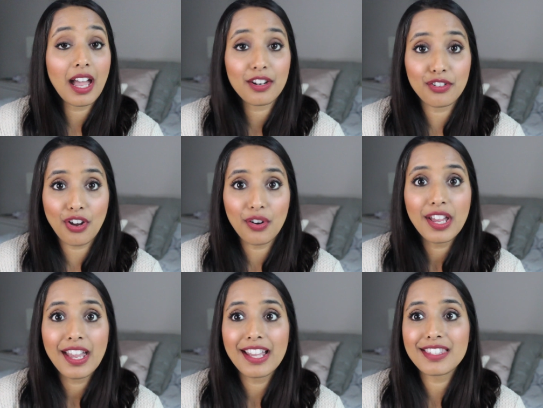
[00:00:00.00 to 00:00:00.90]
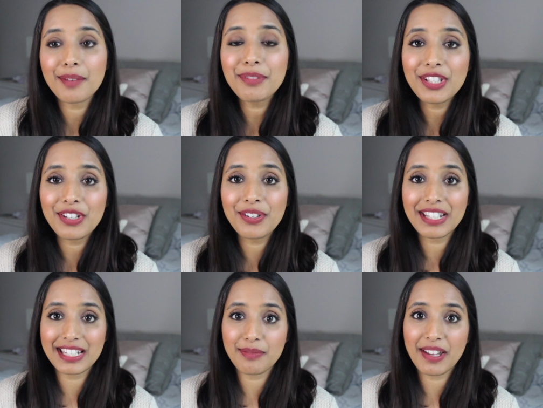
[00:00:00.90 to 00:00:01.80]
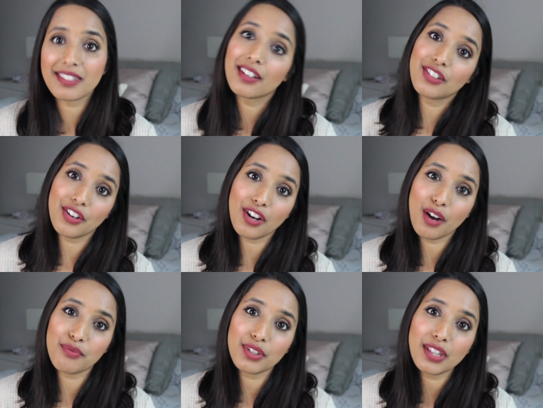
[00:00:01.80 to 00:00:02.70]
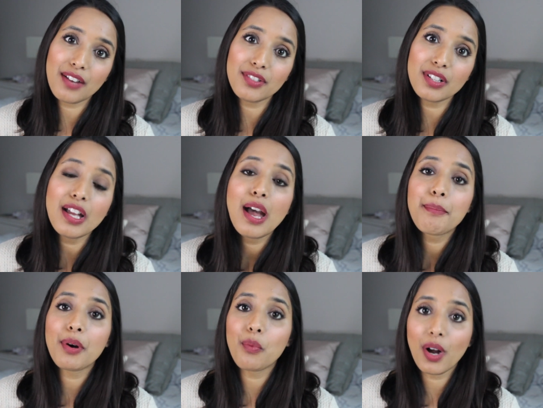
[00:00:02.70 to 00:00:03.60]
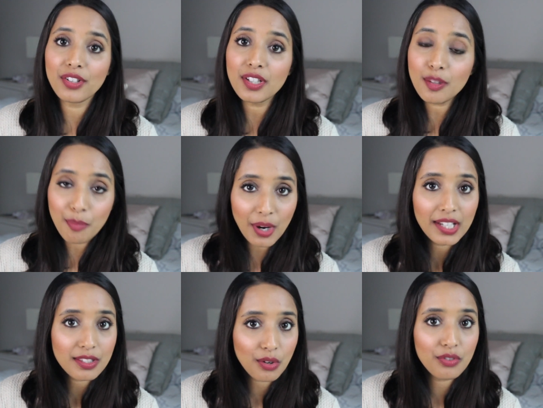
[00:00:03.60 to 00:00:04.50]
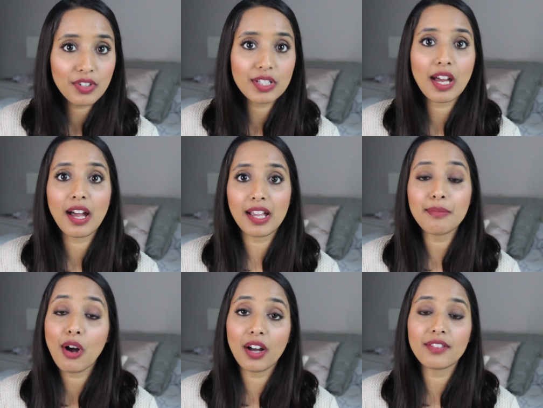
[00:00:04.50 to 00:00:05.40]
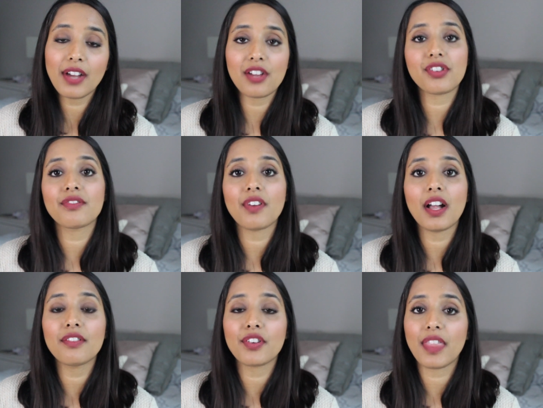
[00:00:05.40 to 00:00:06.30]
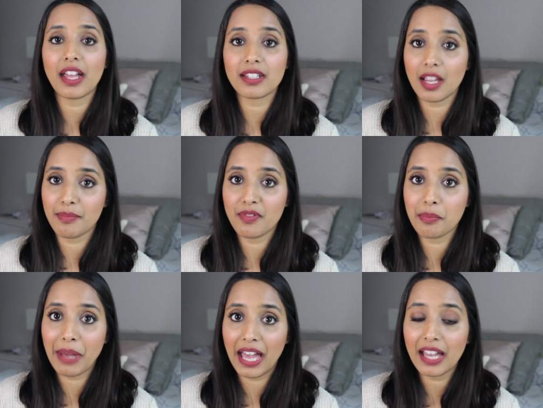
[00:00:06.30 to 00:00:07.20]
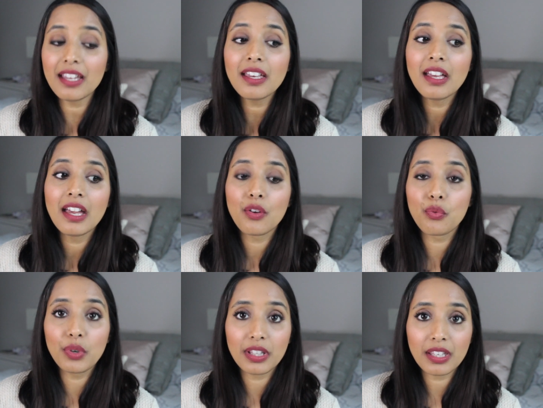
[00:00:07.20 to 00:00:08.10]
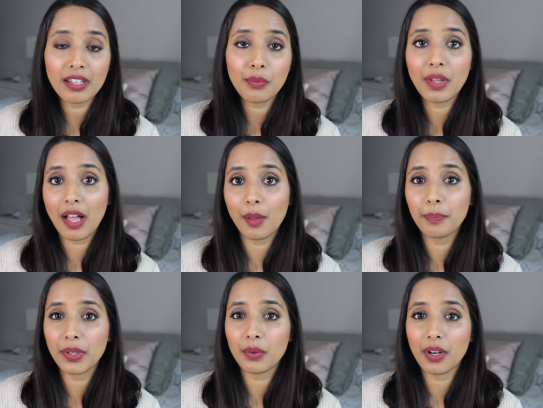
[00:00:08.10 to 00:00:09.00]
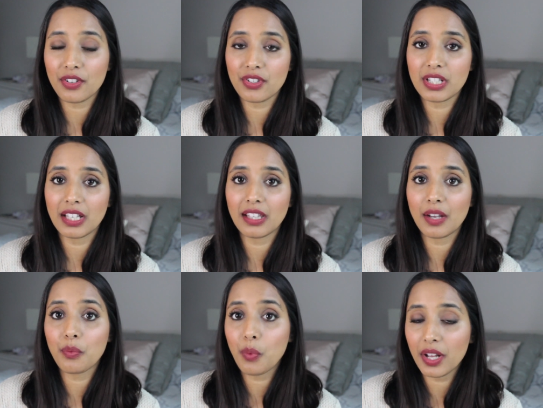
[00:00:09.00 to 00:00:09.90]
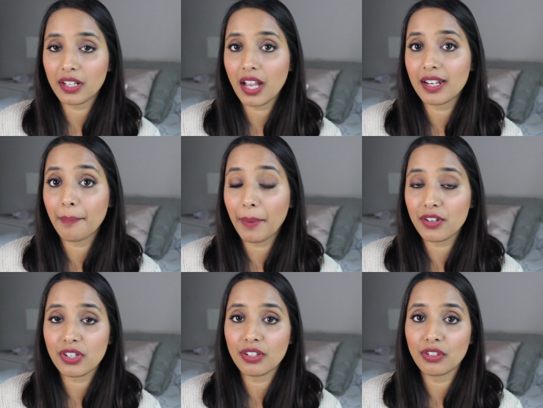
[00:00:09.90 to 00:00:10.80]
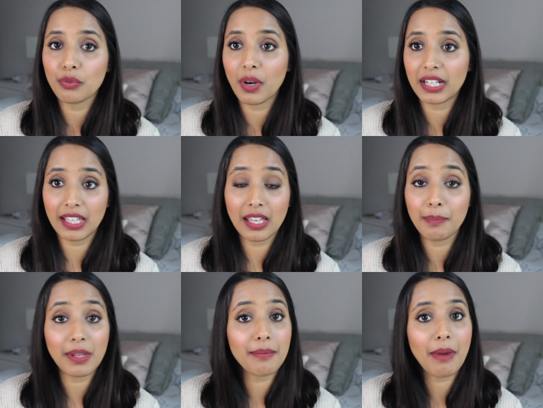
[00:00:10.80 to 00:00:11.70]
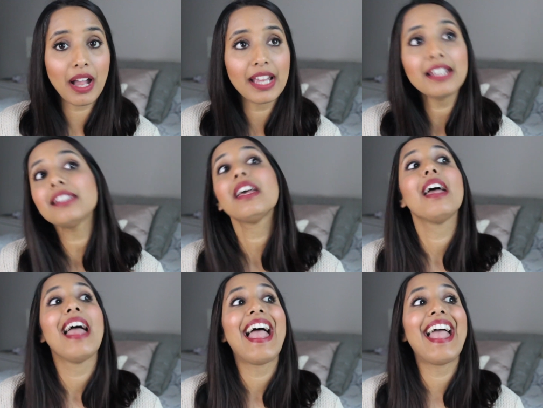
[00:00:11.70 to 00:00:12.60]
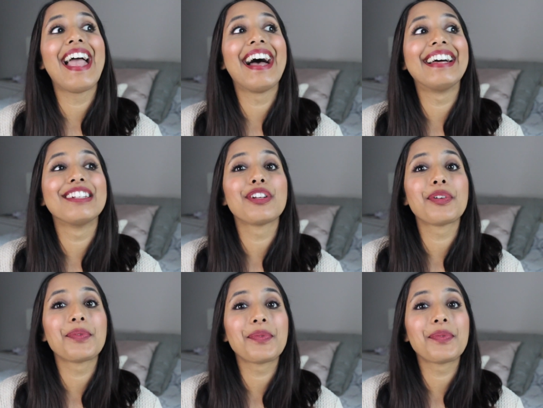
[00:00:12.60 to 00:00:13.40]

I don't know. It's up to you and it depends on your comfort level, but watching the price over time on Fashionphile for that type of a bag really will help you understand like what kind of budget you want to keep in mind. And